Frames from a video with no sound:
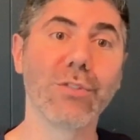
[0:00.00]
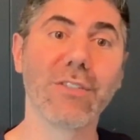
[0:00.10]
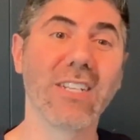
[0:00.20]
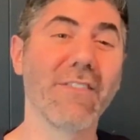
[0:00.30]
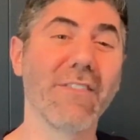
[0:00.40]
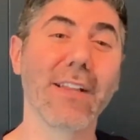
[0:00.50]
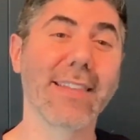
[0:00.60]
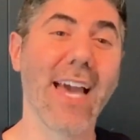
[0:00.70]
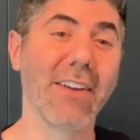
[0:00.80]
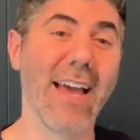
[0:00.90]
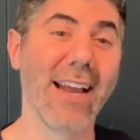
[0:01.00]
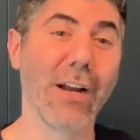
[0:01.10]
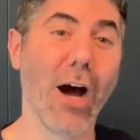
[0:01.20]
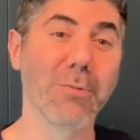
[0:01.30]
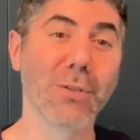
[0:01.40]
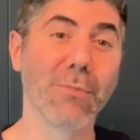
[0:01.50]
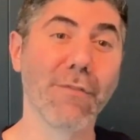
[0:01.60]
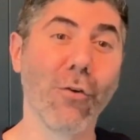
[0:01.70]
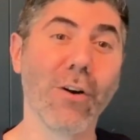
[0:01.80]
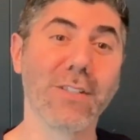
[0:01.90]
didn't feel like they had an option
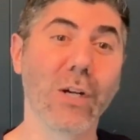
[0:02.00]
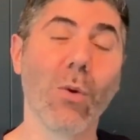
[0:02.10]
before and didn't